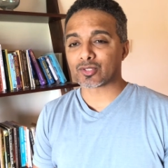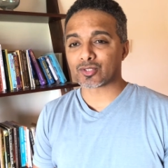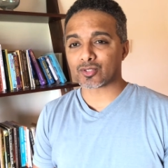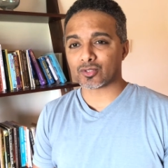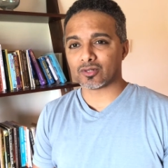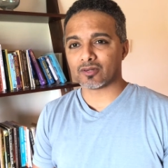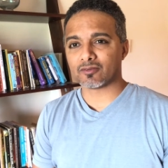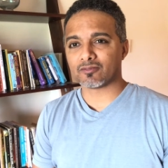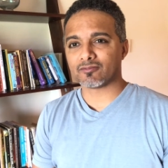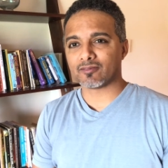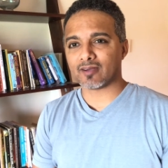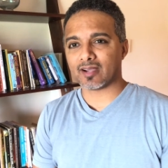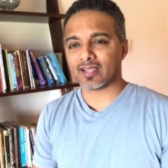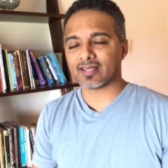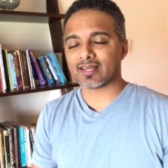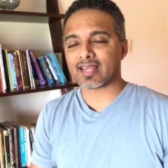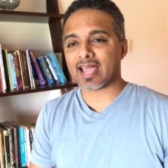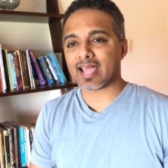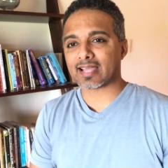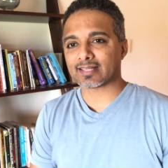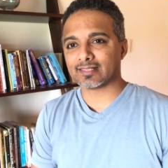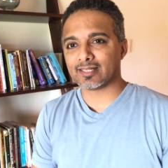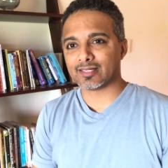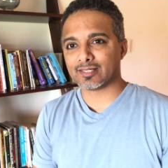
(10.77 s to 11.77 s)
a certified
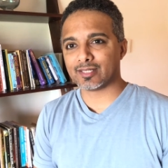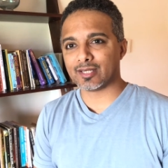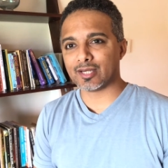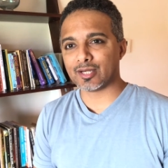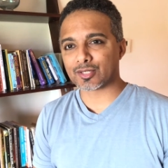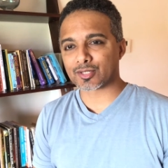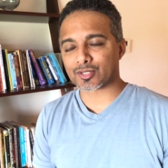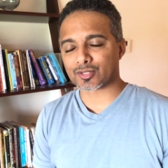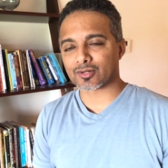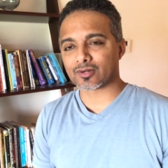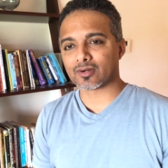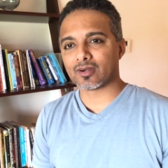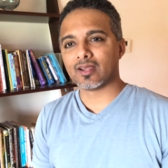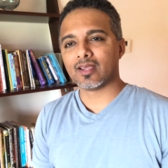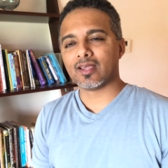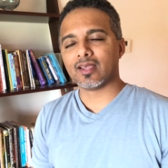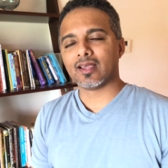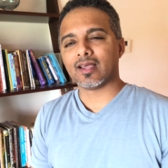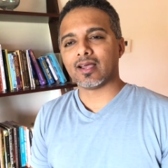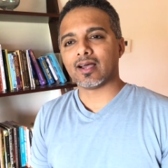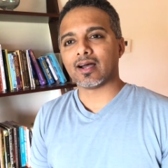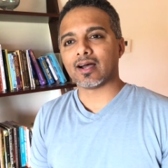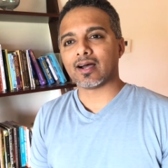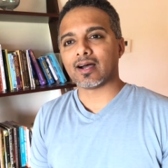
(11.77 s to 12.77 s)
acting teacher
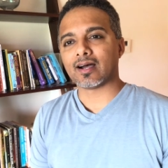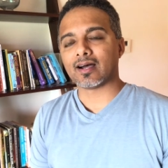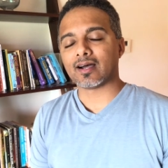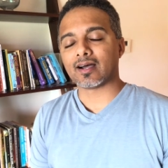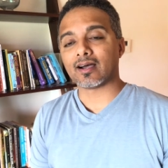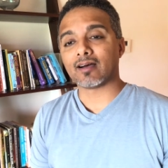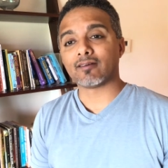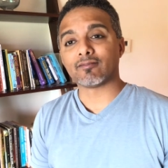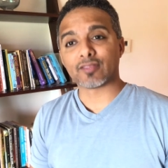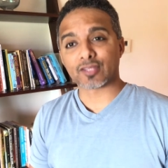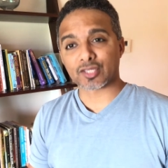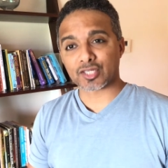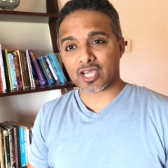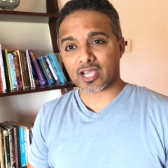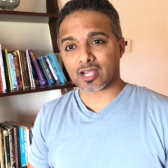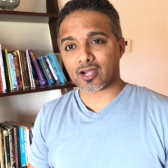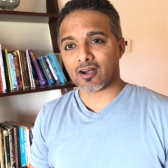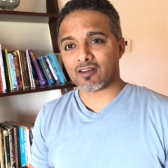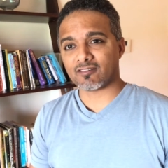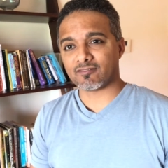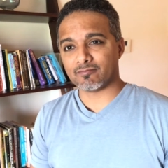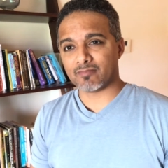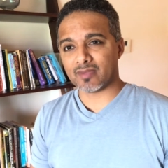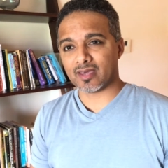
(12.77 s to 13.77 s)
of the
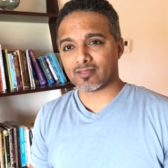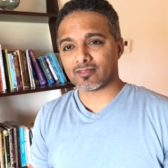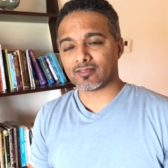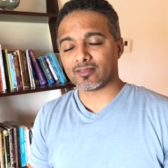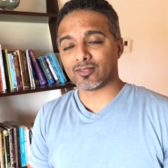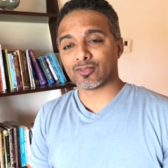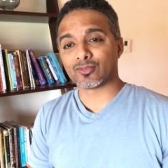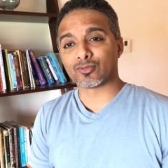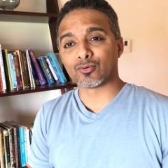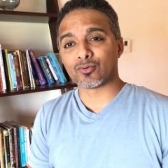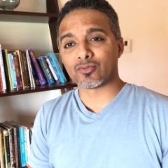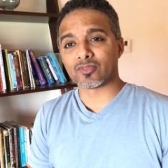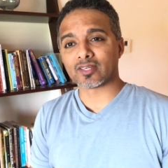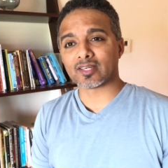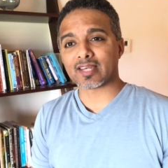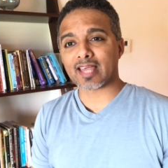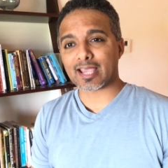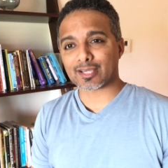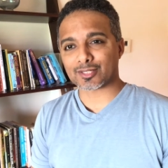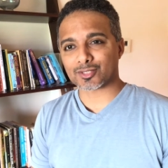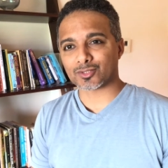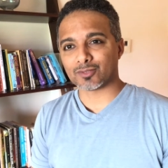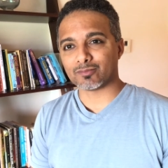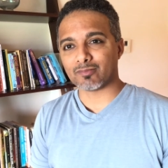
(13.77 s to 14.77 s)
Chekhov method through the
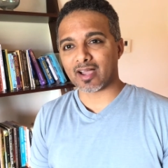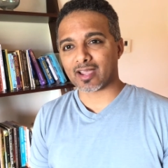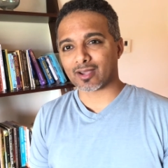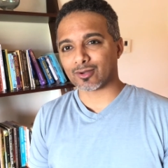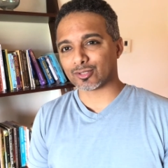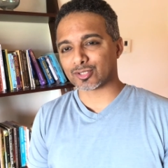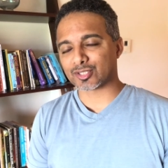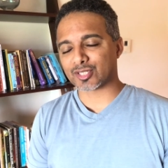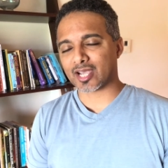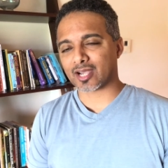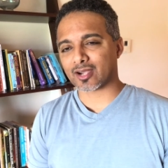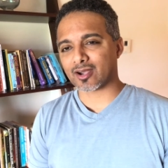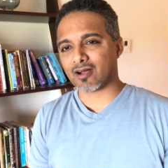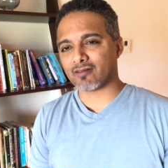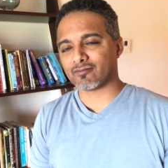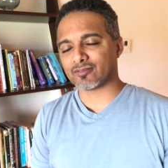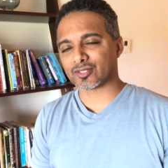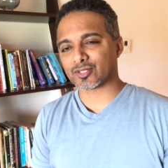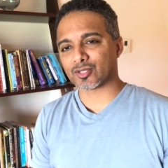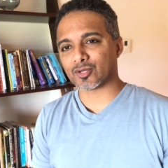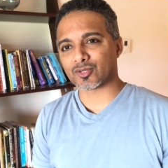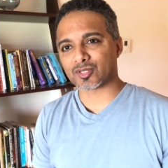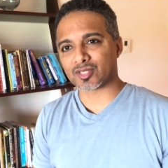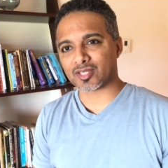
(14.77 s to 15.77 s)
National Michael Chekhov
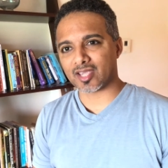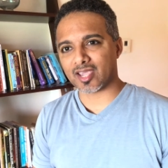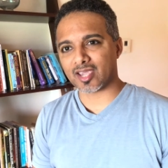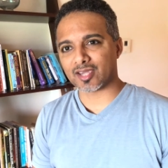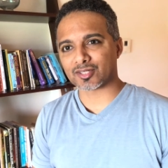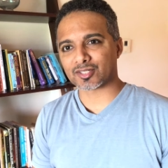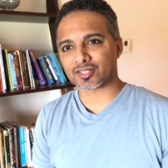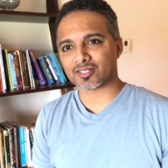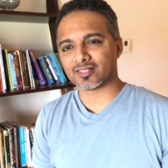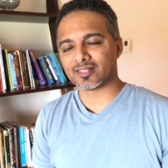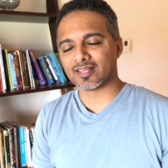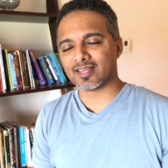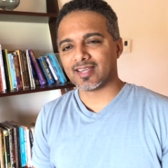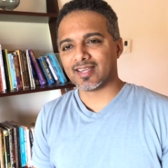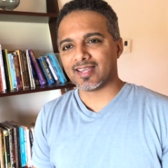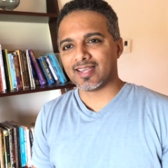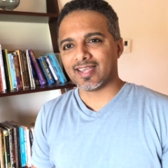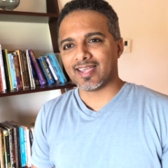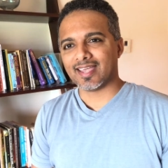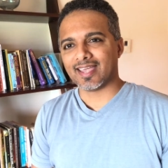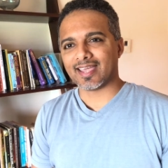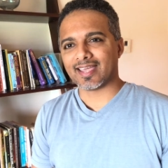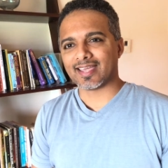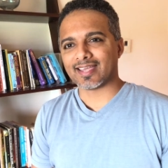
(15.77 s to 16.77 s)
Association.
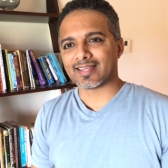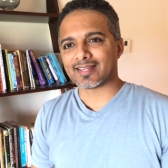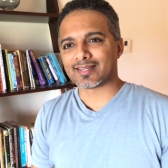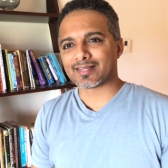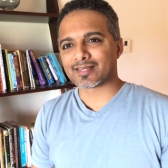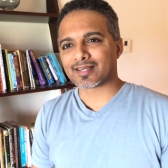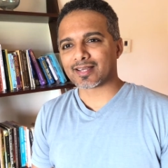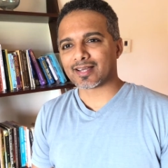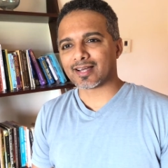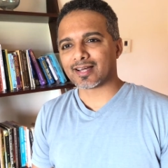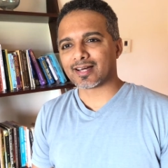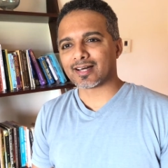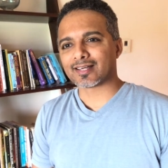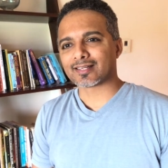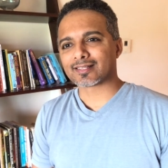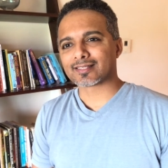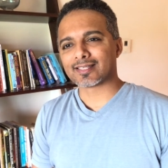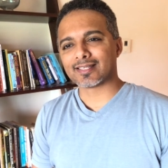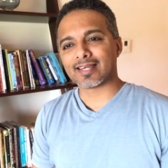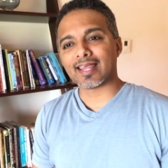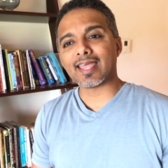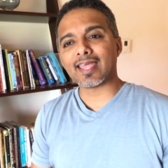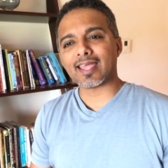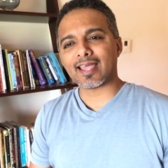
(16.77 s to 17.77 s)
And
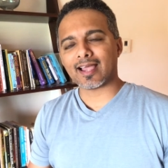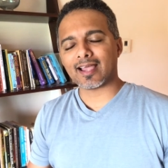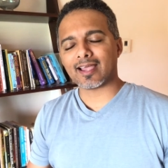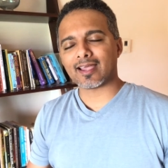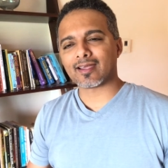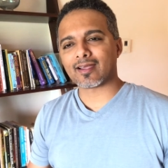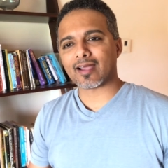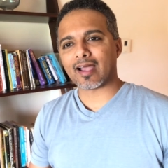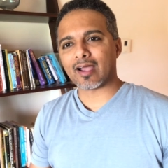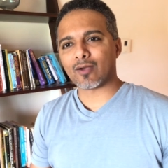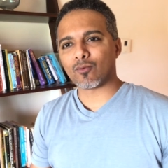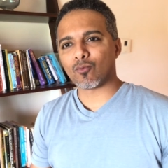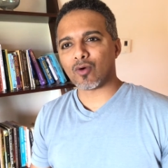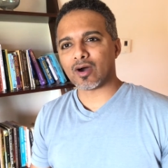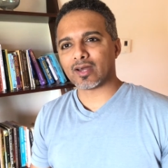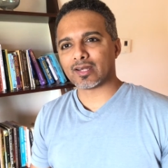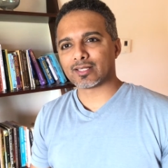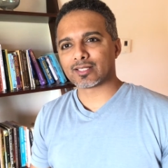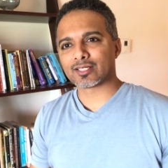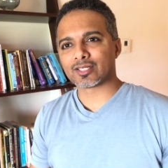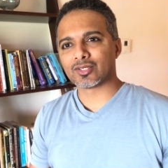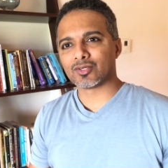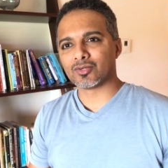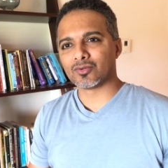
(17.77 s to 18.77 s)
today I
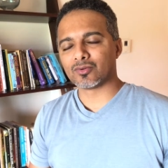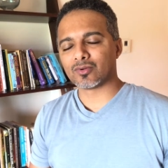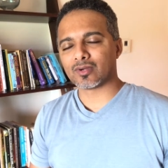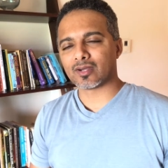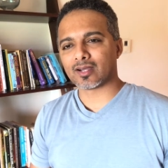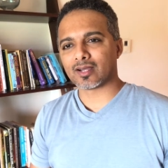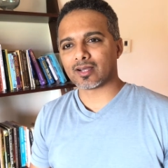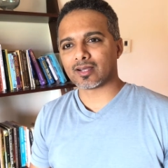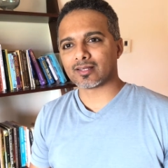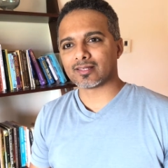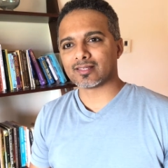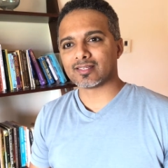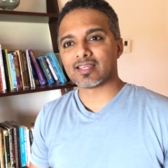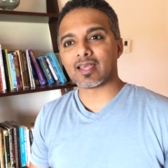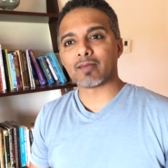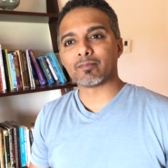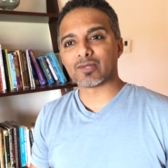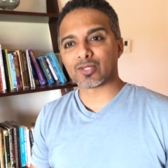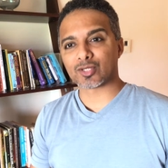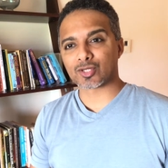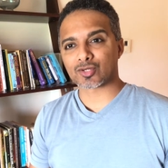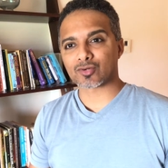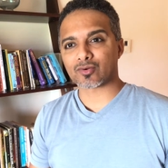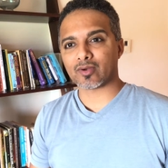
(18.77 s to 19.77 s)
wanted to
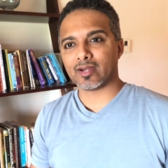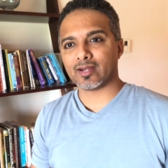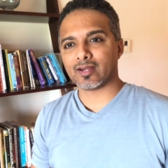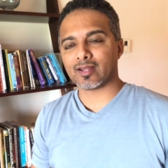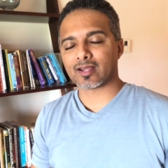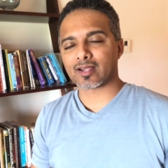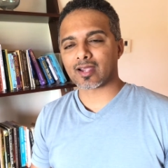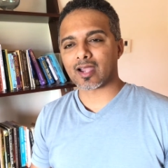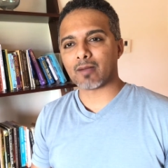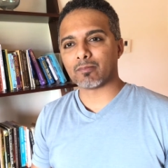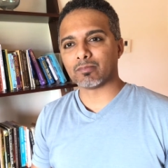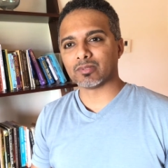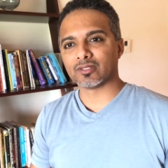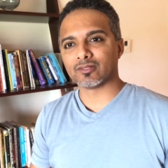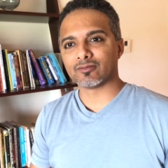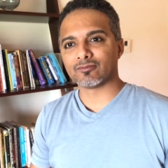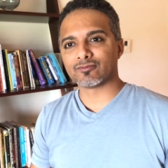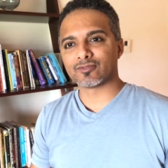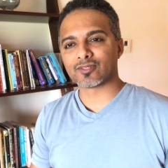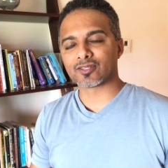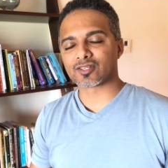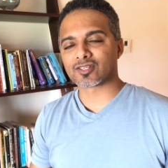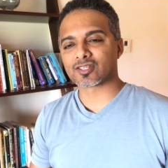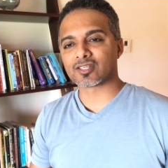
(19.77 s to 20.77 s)
demonstrate a couple
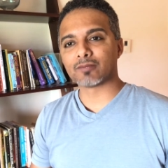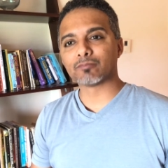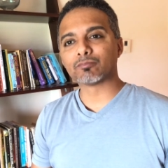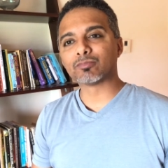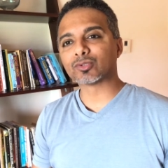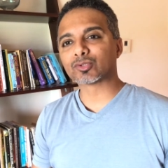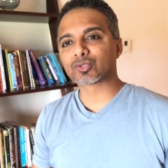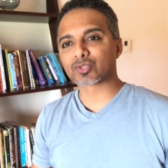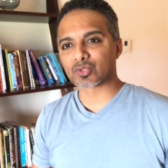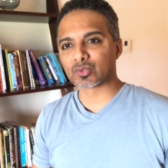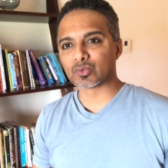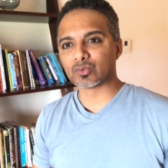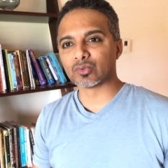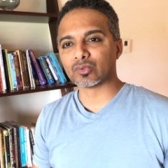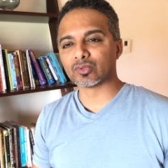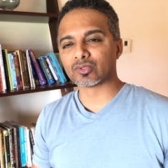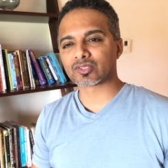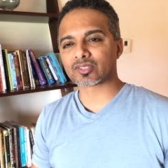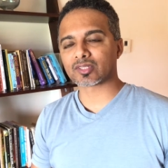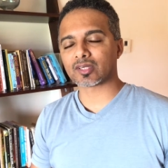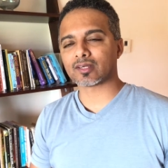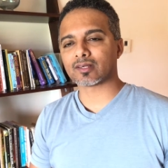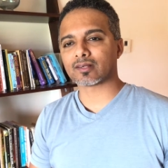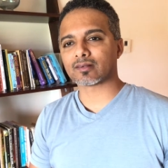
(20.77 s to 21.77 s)
of just simple
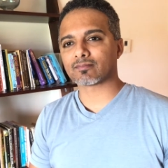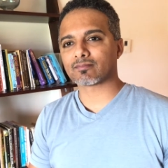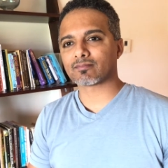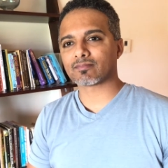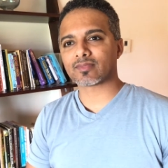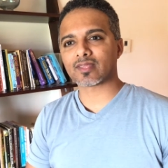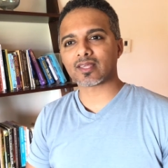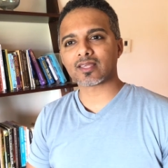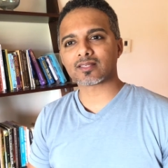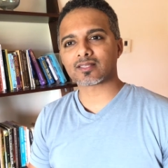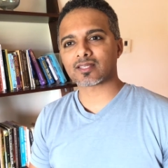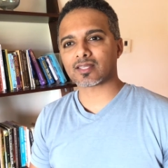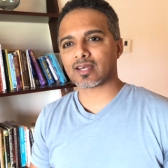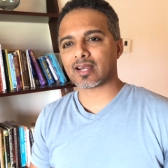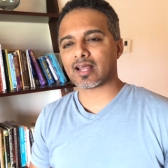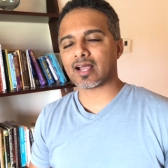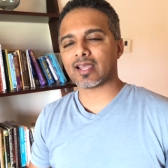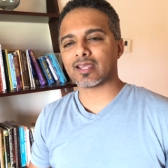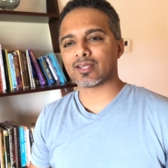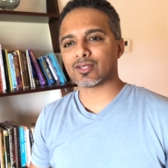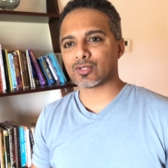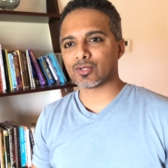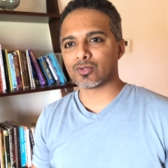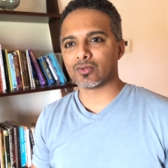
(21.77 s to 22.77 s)
tools, things that
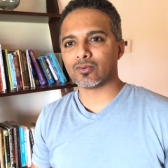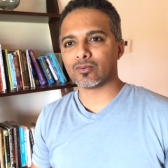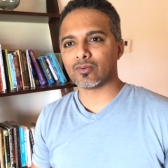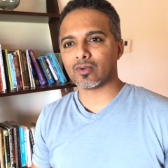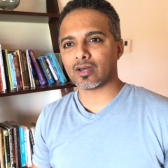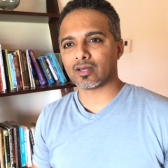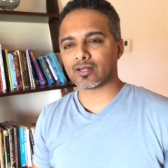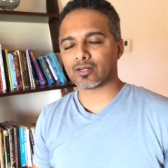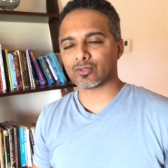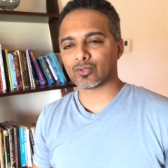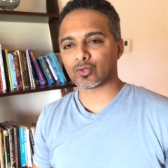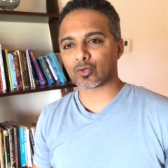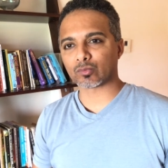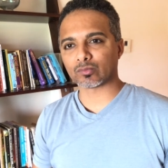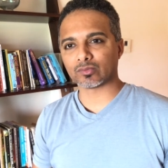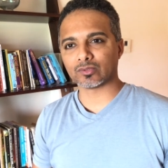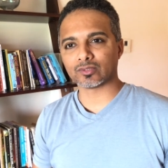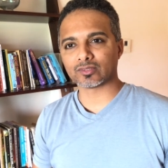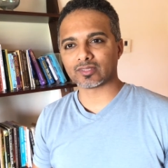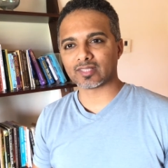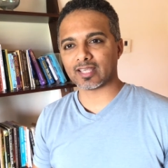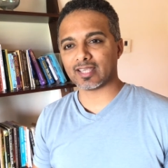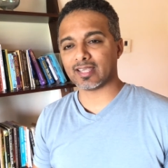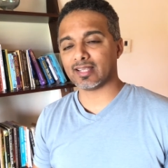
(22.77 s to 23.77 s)
I do on a
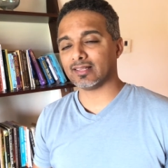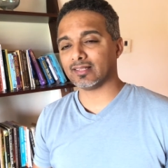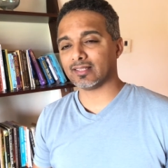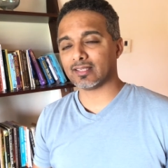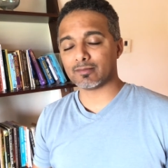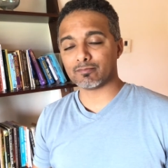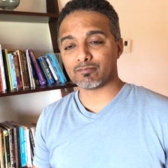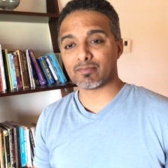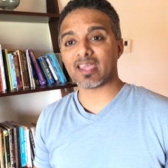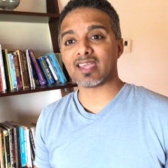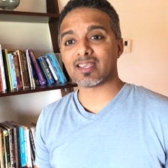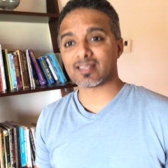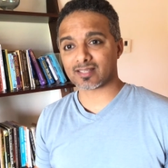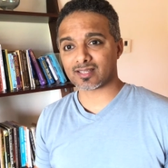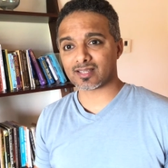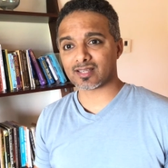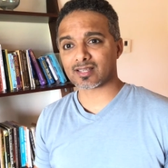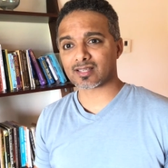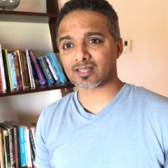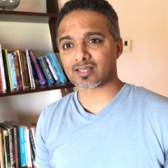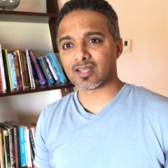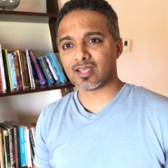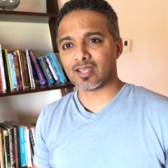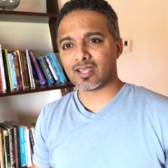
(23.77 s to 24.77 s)
normal daily
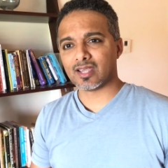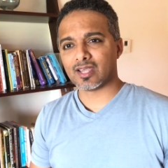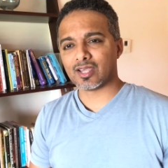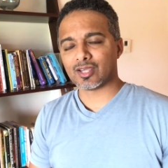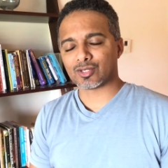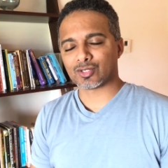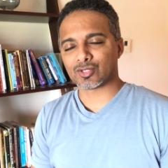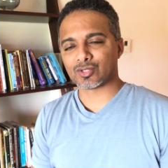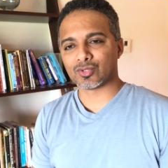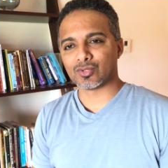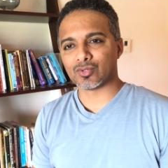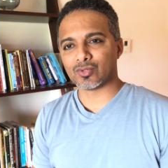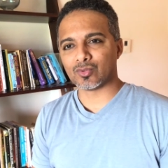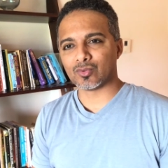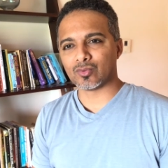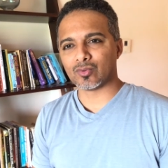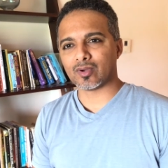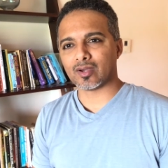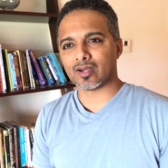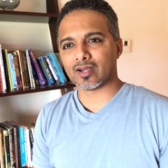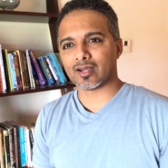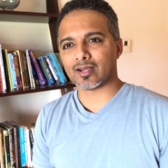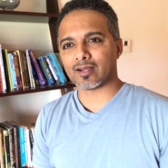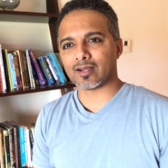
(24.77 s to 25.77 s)
basis to